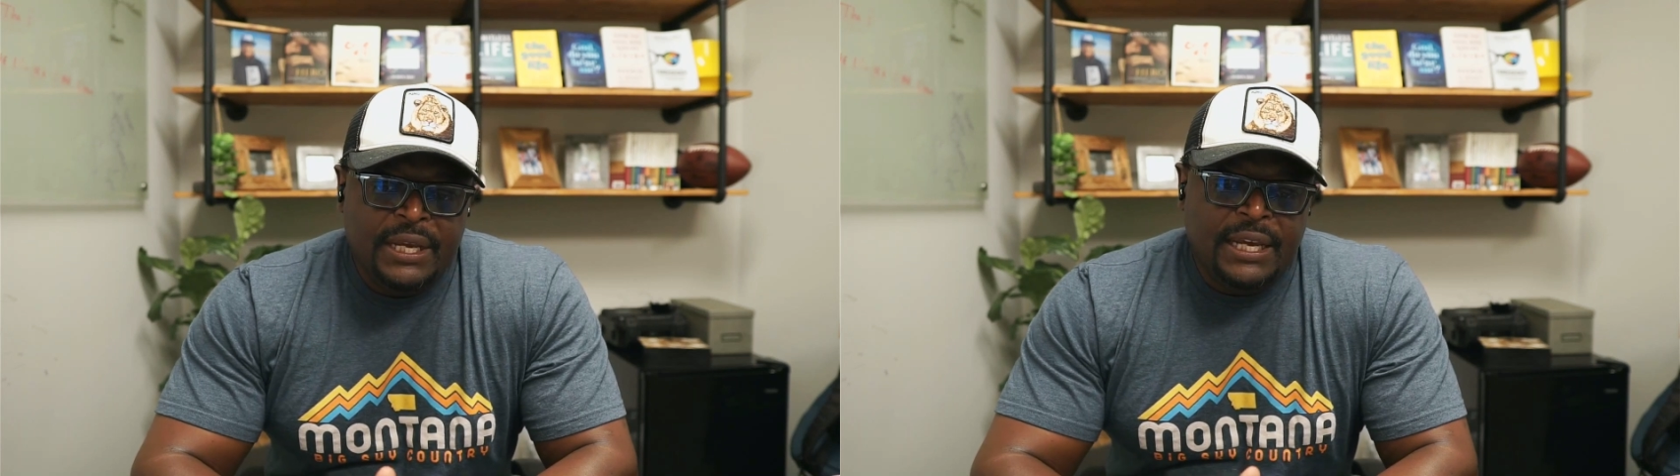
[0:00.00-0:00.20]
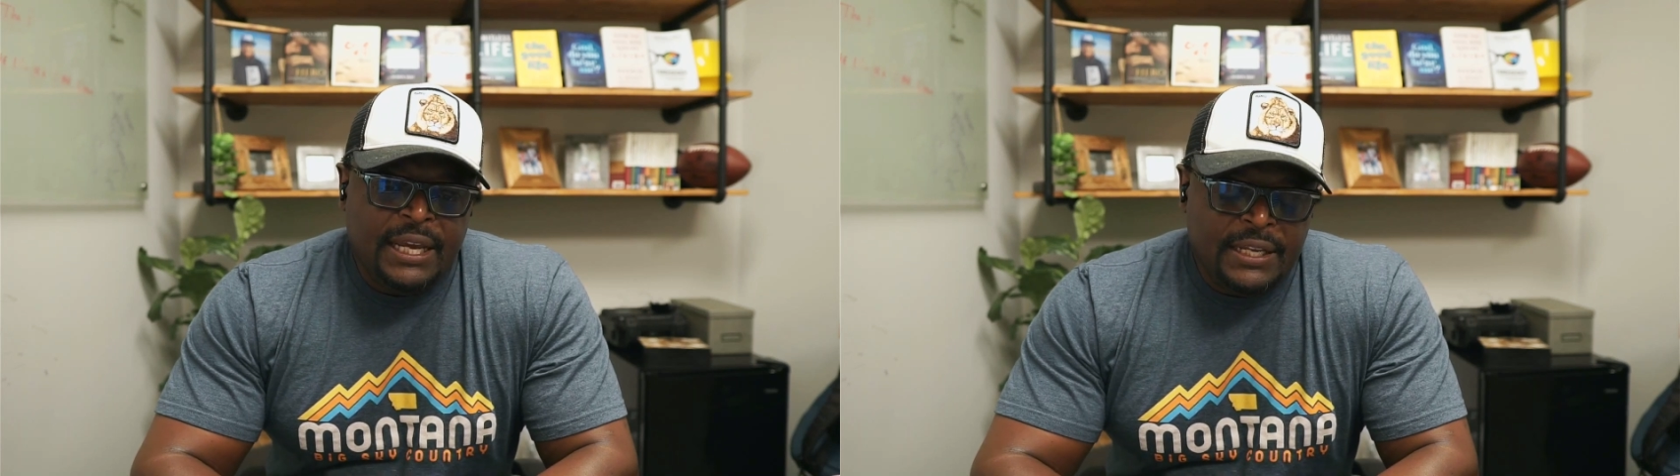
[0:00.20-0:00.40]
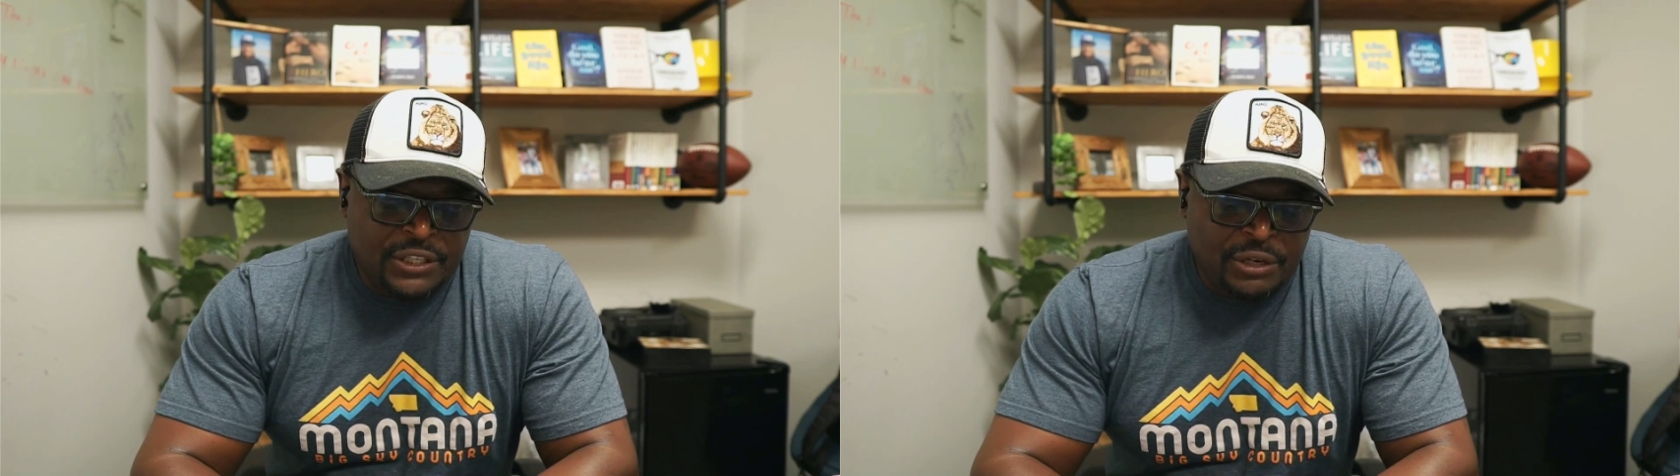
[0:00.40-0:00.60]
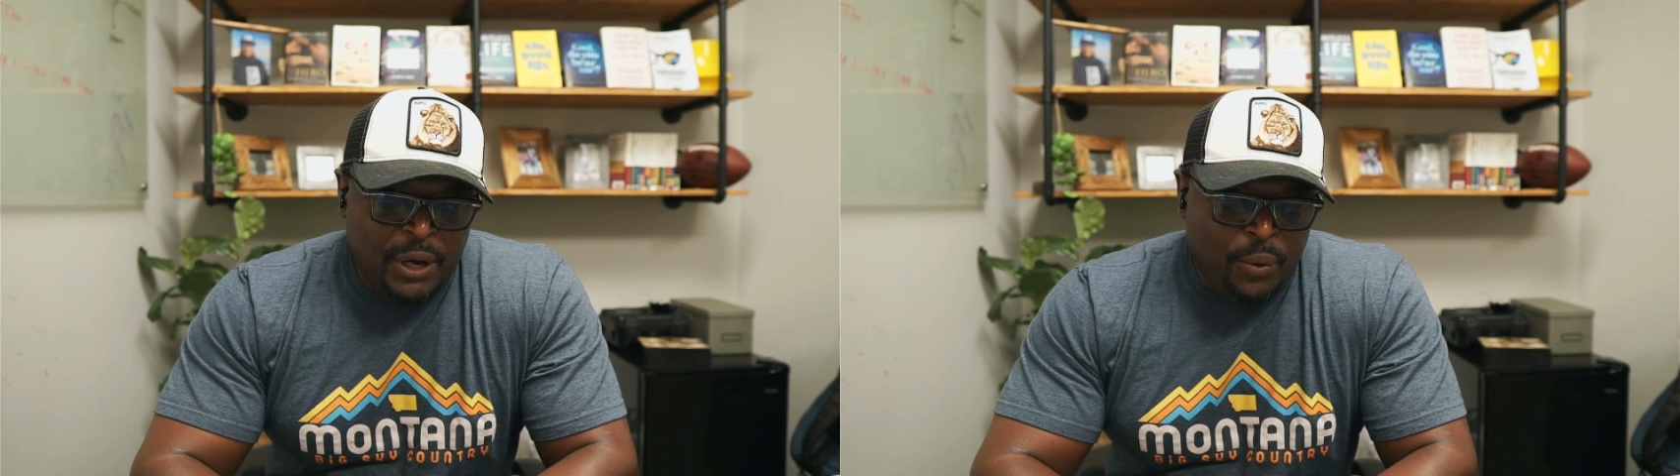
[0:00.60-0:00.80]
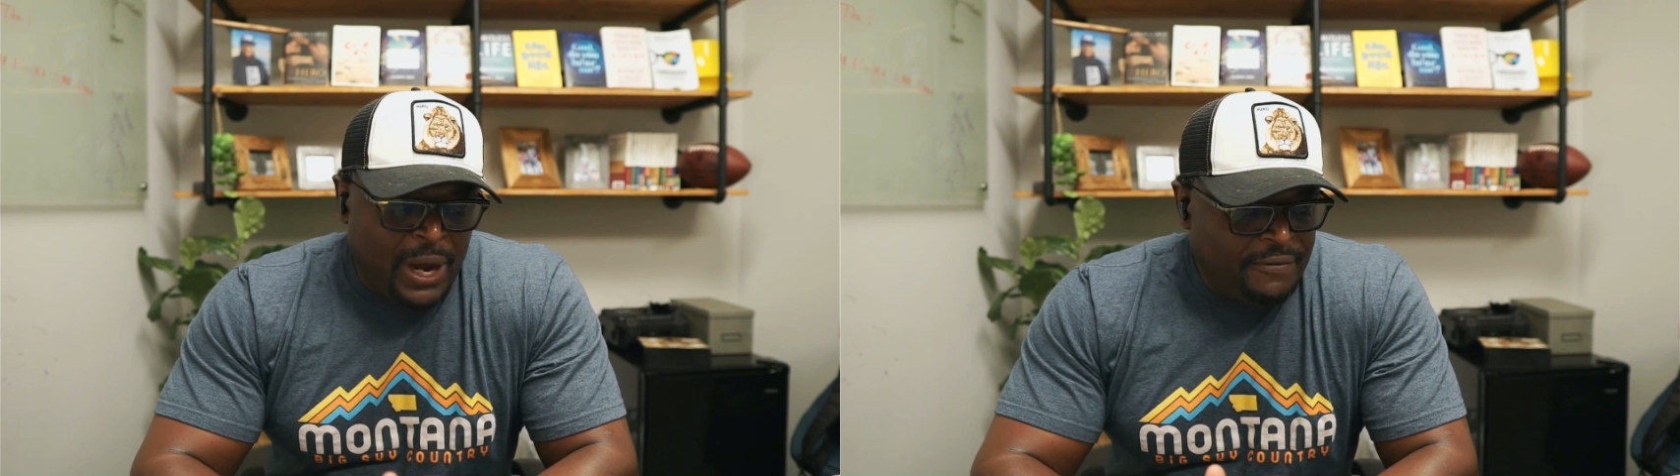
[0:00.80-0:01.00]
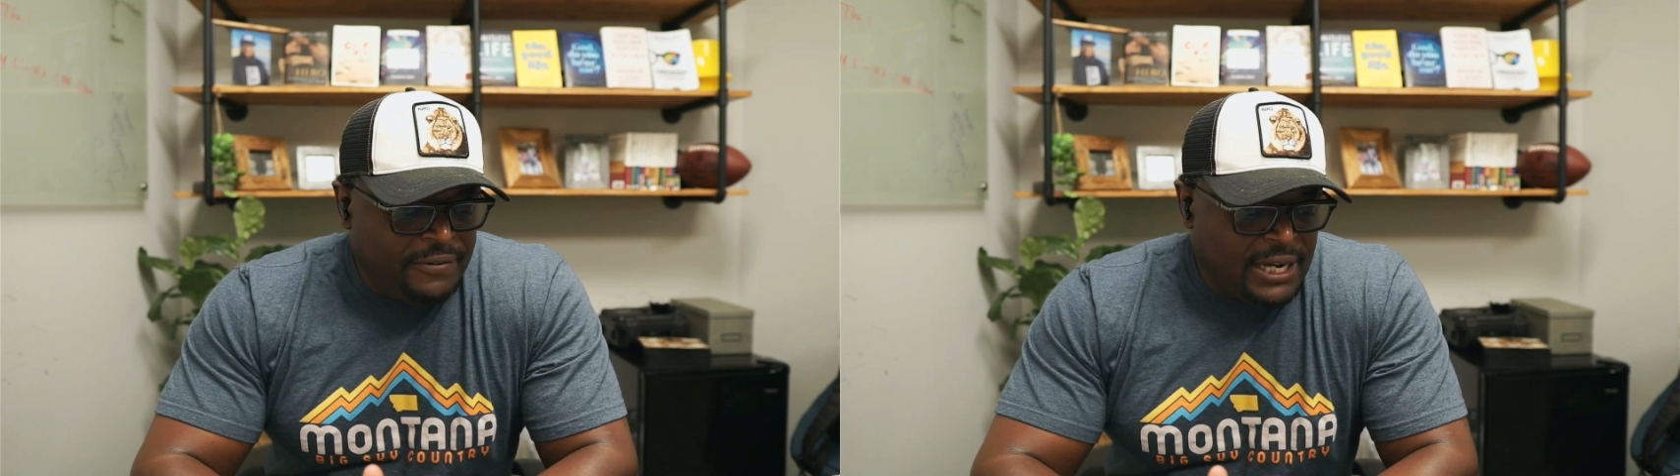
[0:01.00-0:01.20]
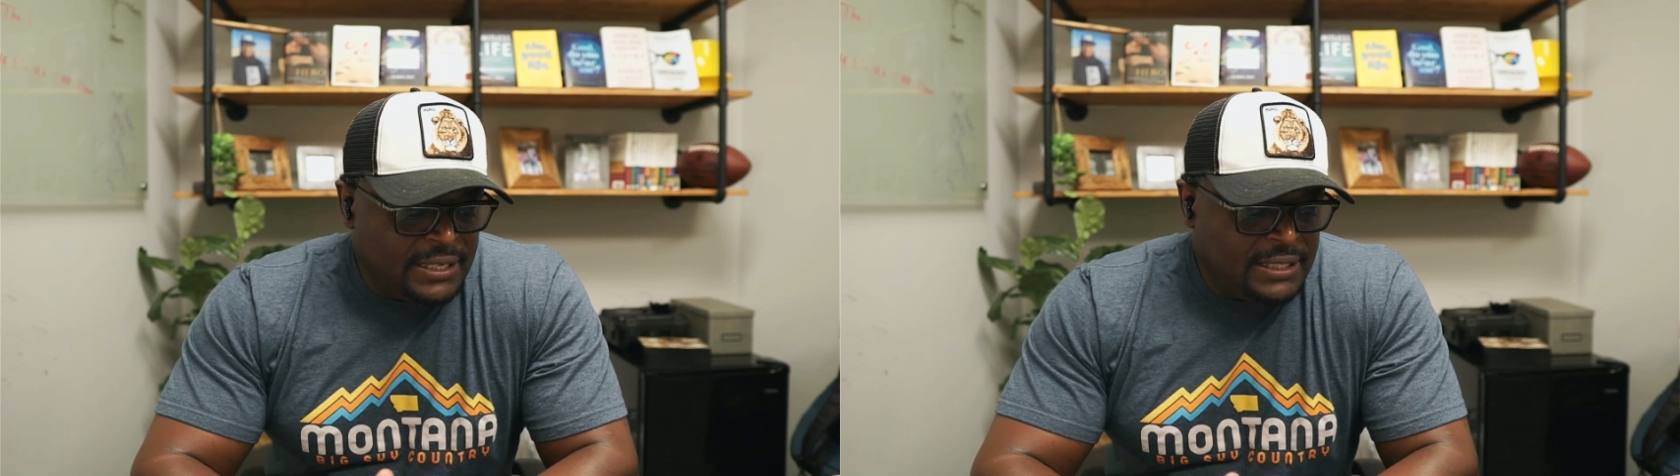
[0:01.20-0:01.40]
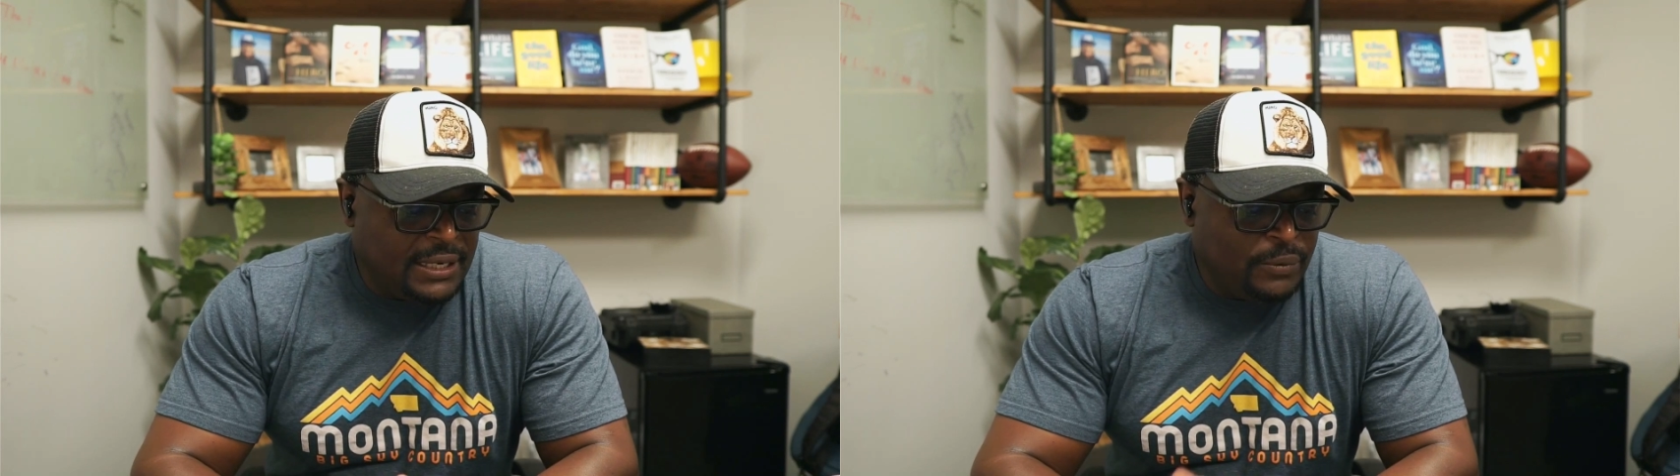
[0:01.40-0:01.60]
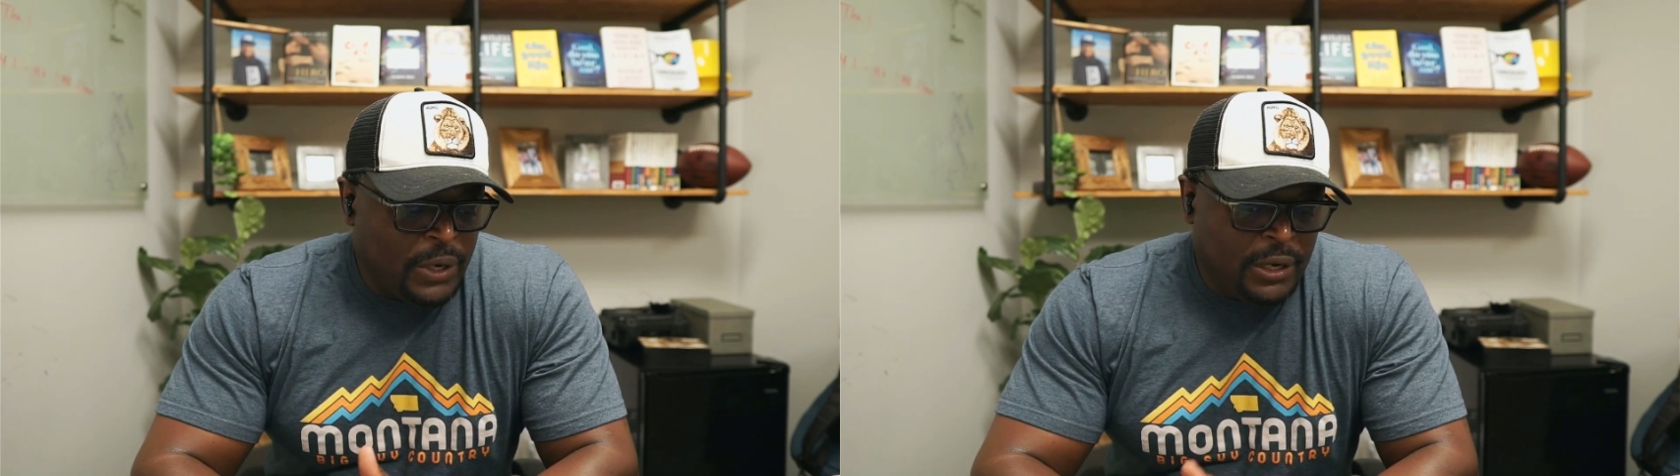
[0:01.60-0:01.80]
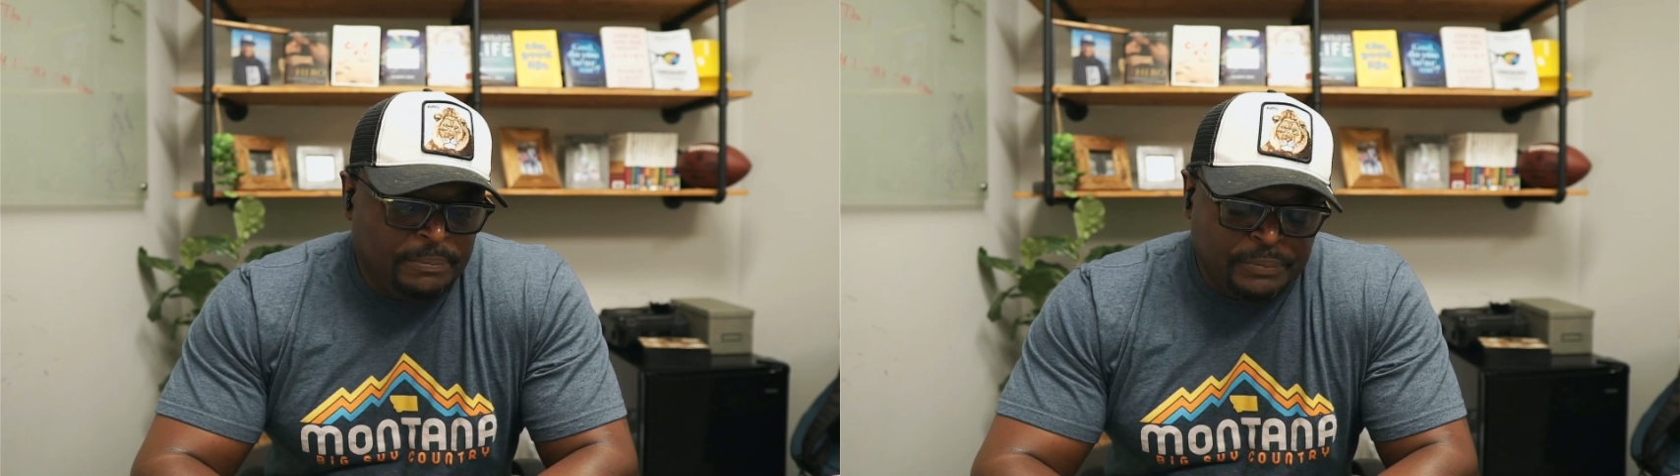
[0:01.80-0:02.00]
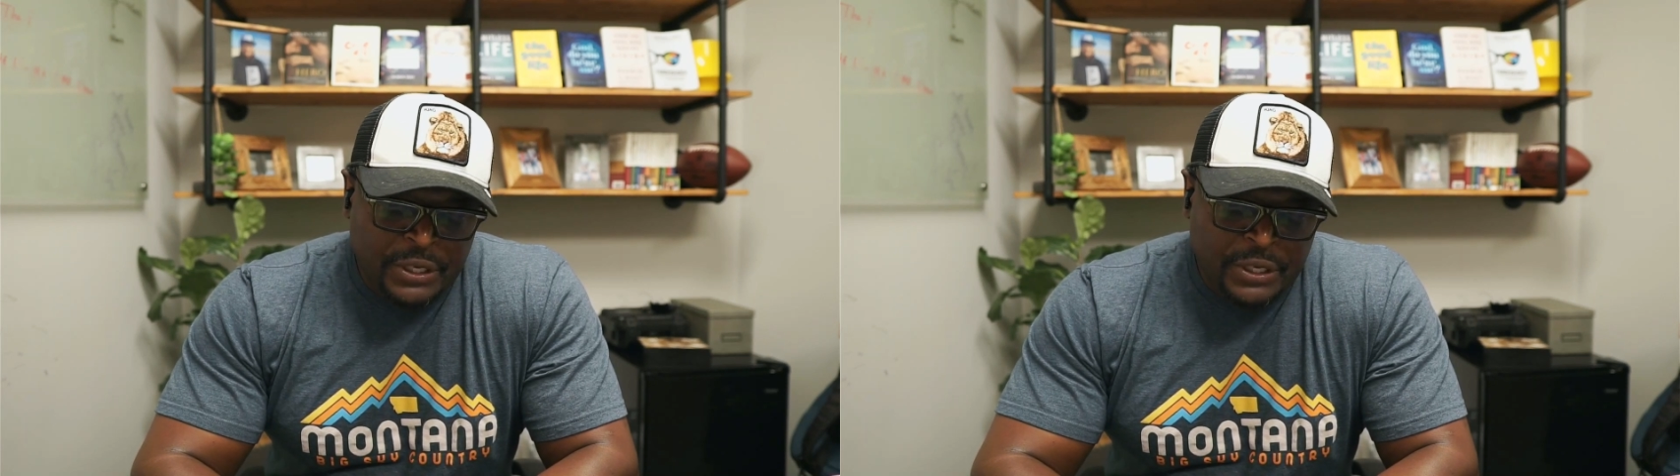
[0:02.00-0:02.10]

And so my wife and I said, well,